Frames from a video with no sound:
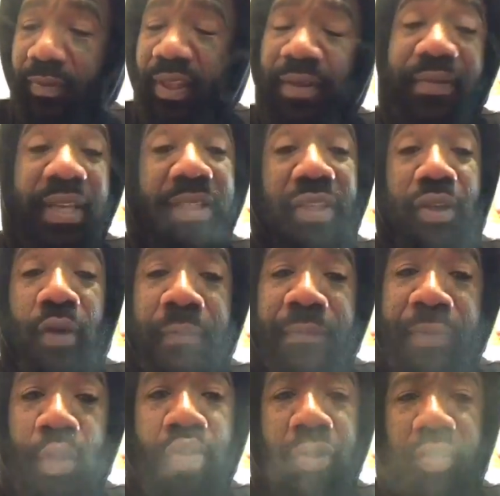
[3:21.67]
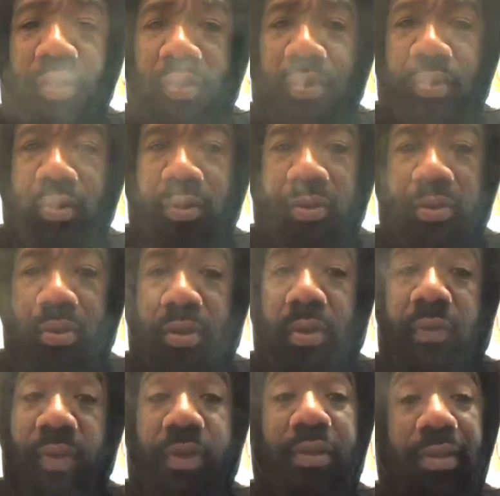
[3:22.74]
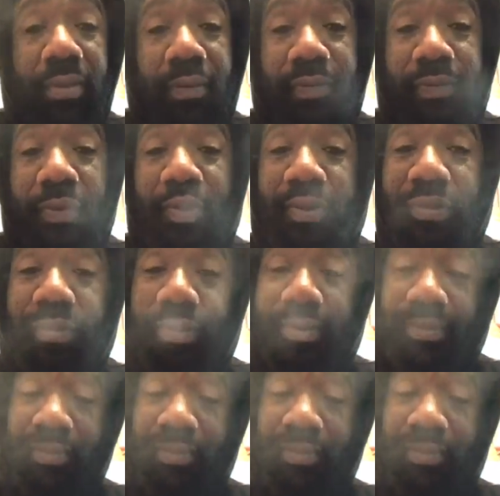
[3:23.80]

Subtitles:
Invest in your future. Invest in your future.